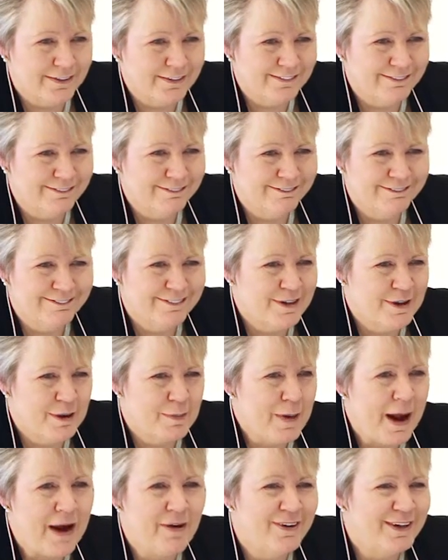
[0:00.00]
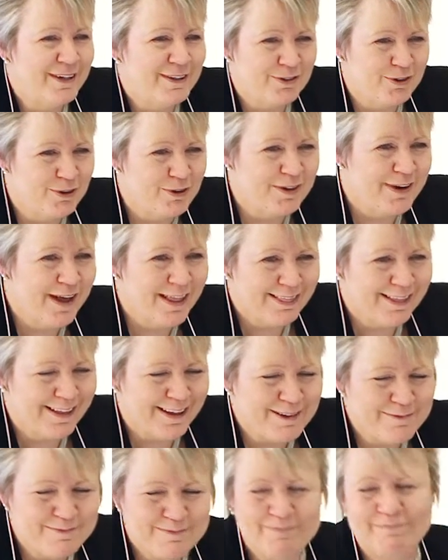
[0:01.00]
and apparently doing
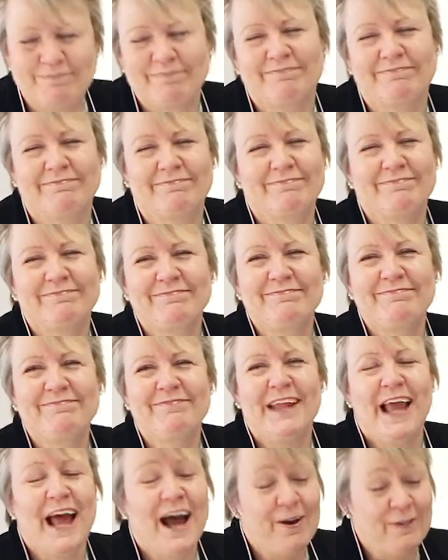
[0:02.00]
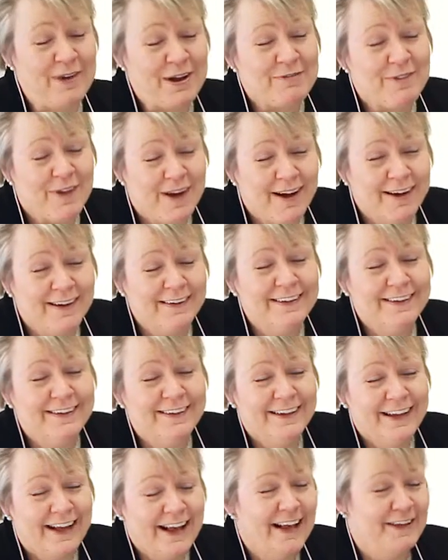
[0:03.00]
nothing. However,
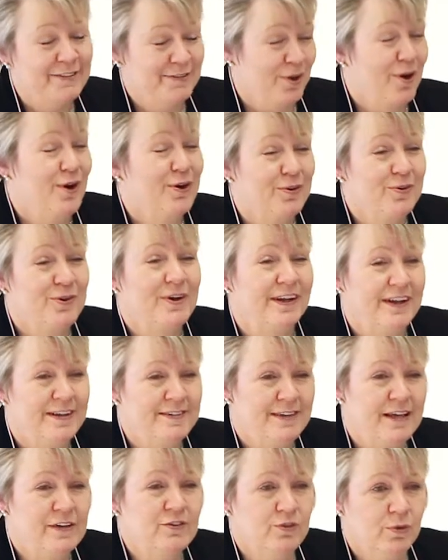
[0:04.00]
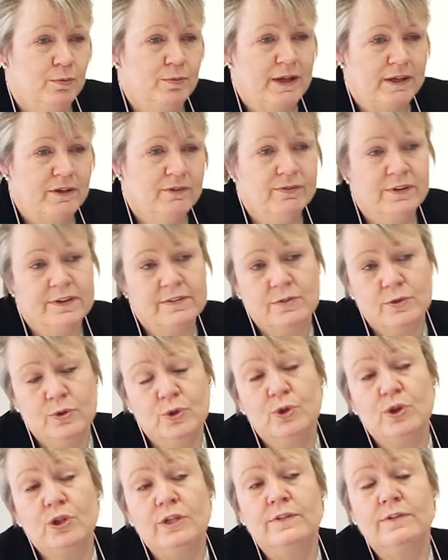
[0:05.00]
it's got organisational benefits, so you
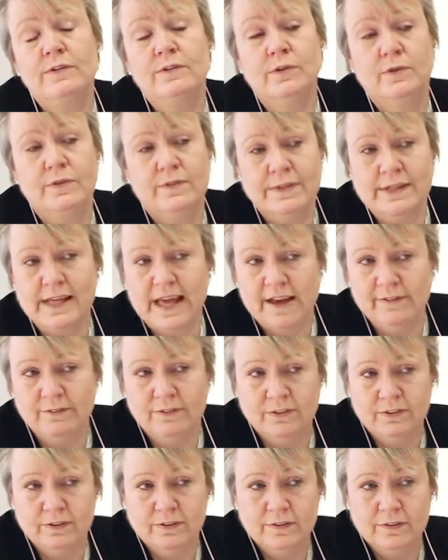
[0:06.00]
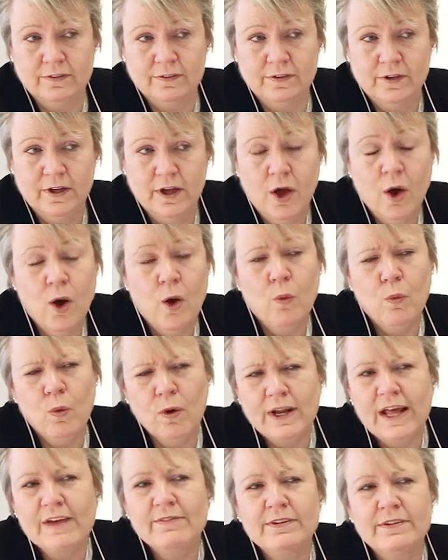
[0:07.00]
need to use the evidence.
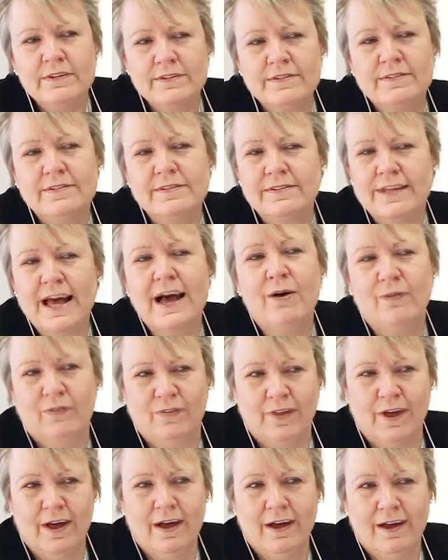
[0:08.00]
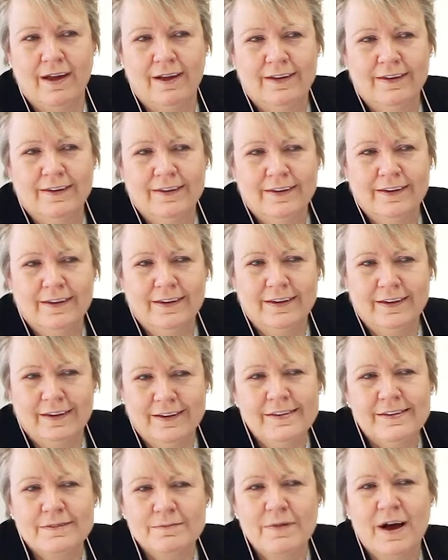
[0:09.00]
What evidence is out there
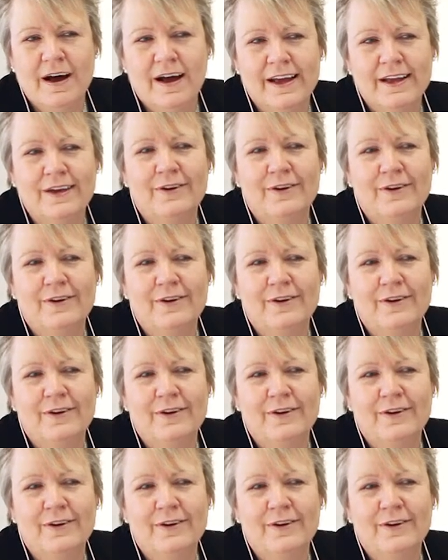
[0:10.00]
in my